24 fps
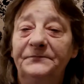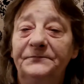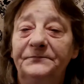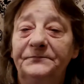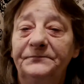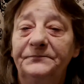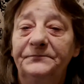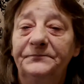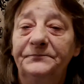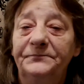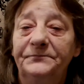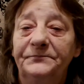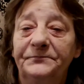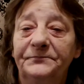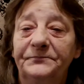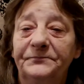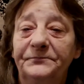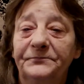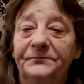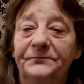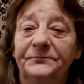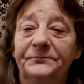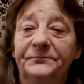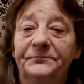
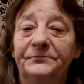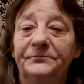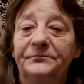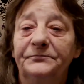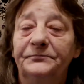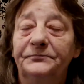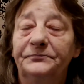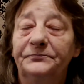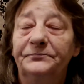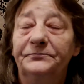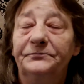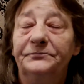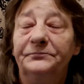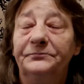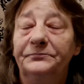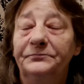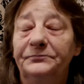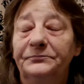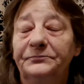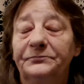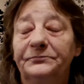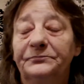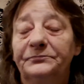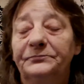
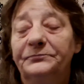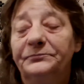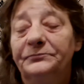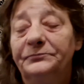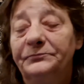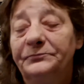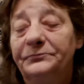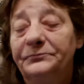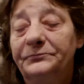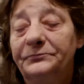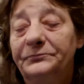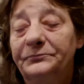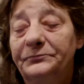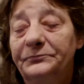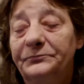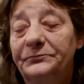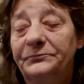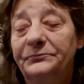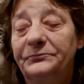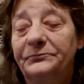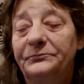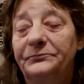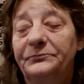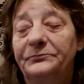
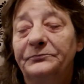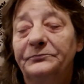[no speech]